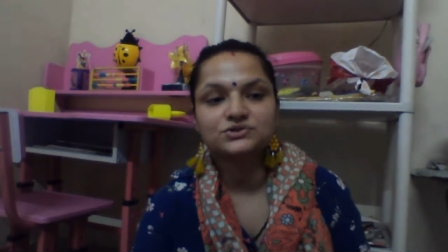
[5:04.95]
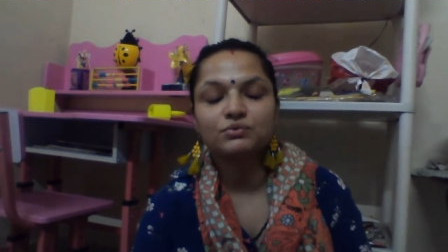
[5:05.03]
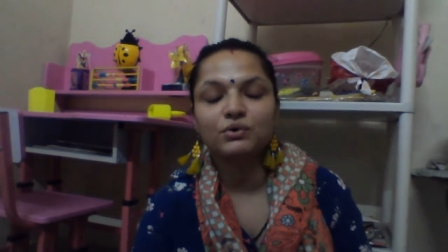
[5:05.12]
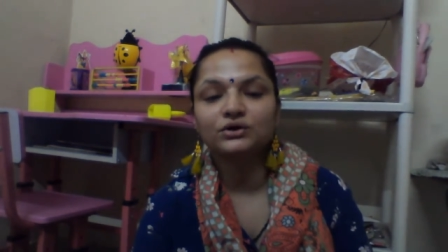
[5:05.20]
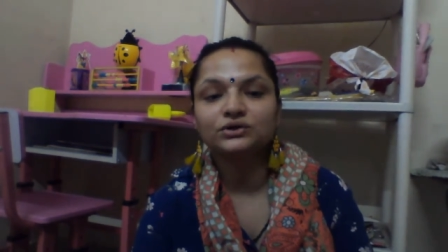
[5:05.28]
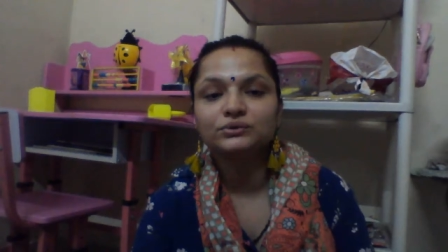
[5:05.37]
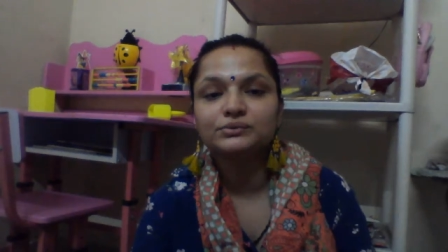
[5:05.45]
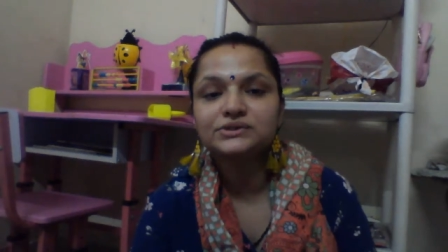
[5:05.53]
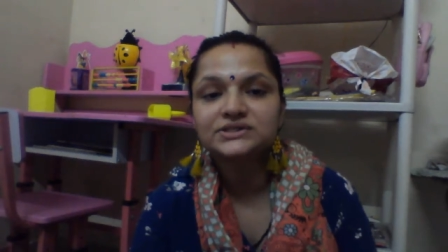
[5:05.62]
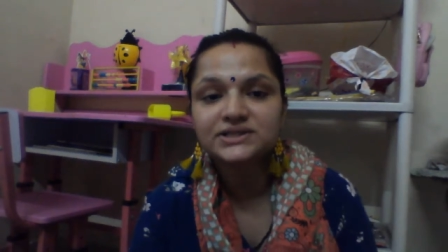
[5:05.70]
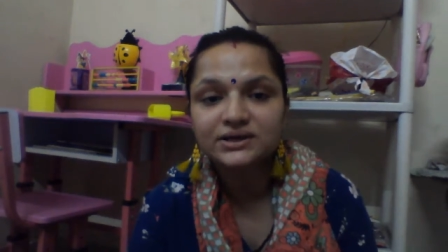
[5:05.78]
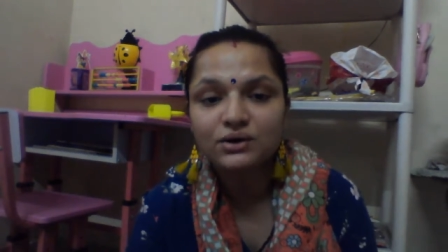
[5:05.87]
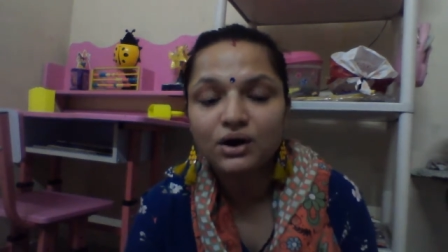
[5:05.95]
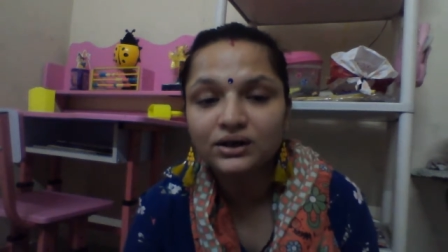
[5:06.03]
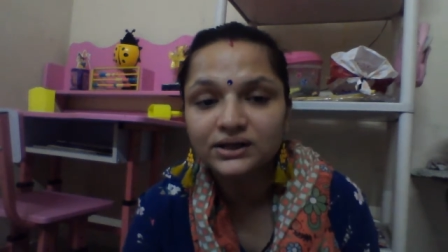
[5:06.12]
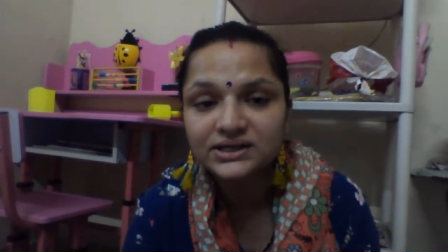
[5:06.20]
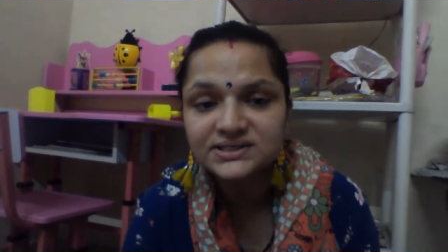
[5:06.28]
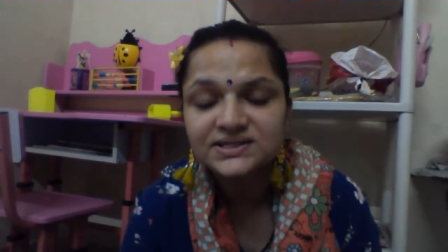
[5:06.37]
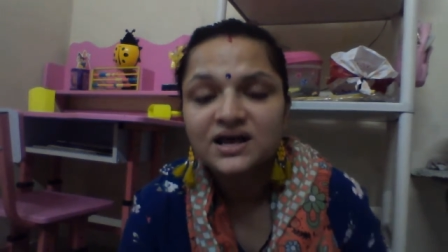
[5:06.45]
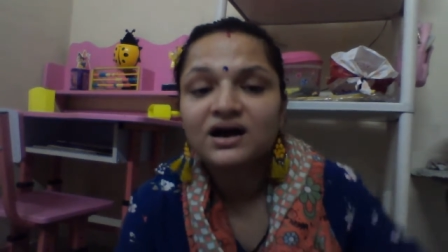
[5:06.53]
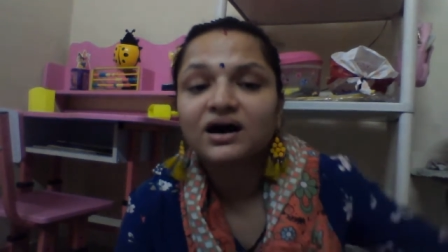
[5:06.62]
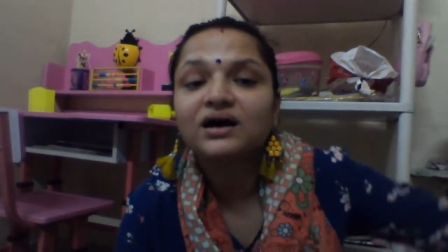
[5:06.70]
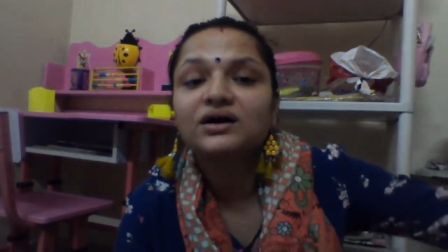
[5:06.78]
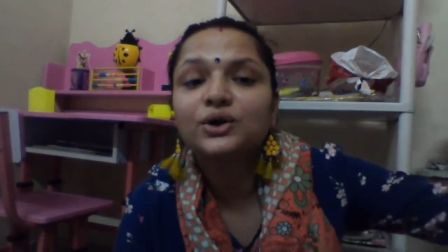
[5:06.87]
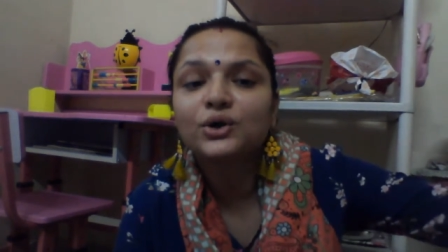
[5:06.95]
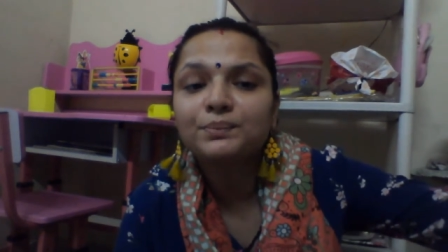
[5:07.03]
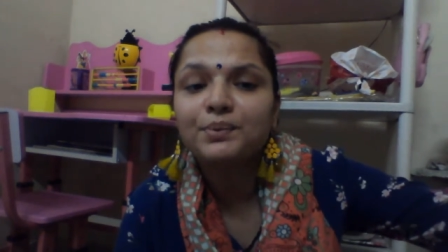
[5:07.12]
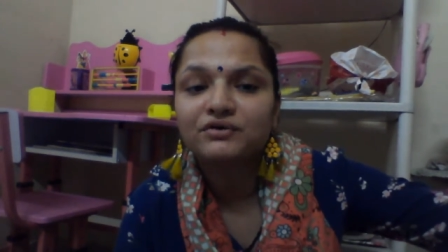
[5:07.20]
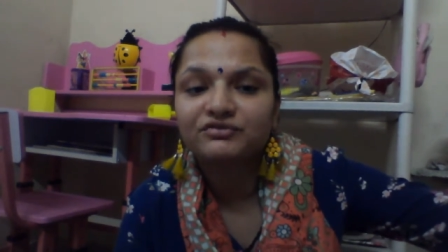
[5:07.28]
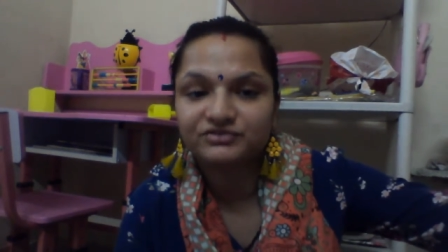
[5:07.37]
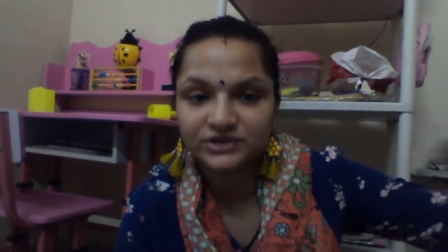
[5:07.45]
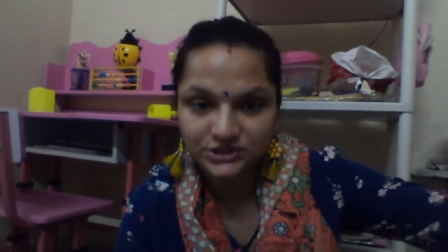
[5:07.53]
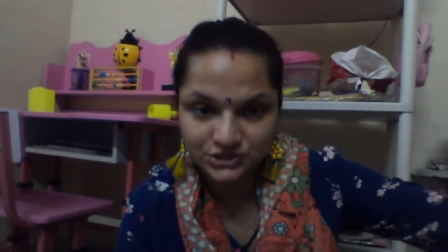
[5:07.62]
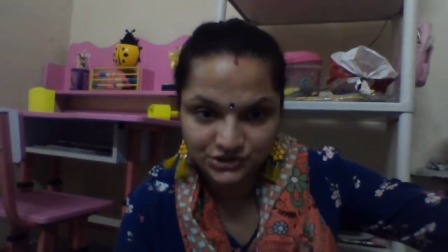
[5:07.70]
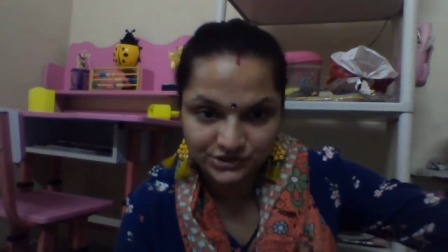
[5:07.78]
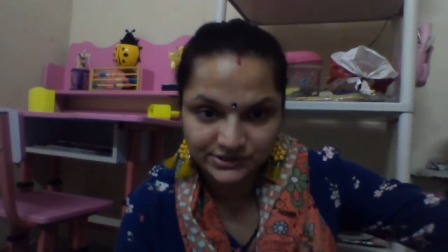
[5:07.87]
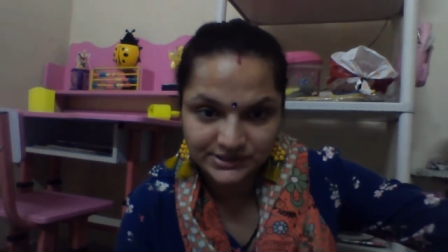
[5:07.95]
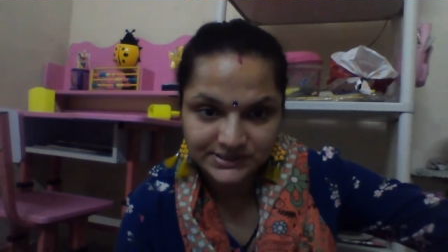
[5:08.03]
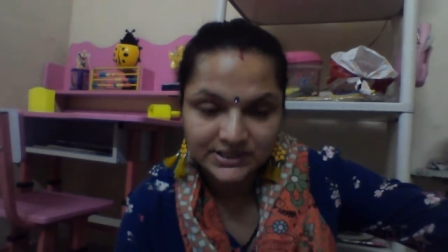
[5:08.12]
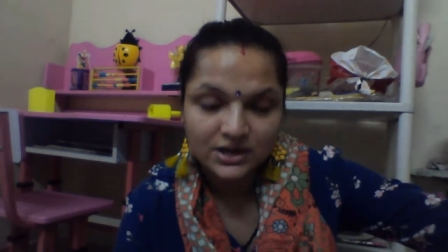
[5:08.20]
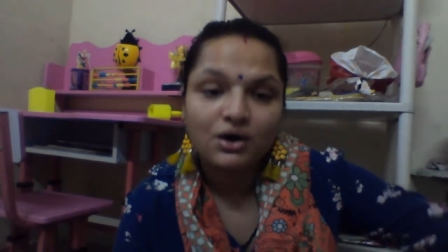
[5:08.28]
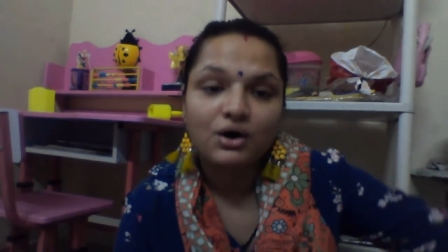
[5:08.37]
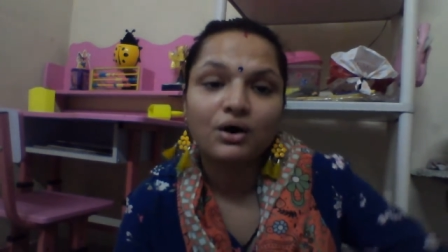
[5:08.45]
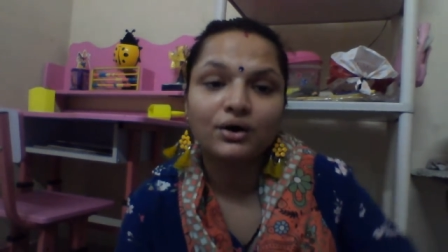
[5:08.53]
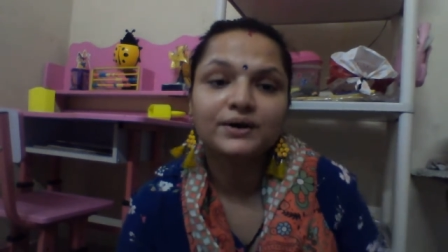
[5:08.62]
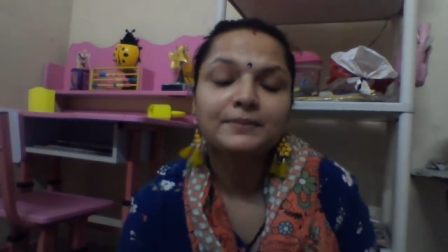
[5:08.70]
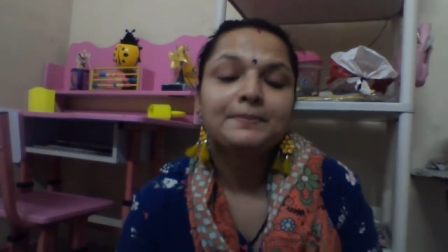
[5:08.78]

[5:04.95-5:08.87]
So what you will say, call us a group of teachers. Or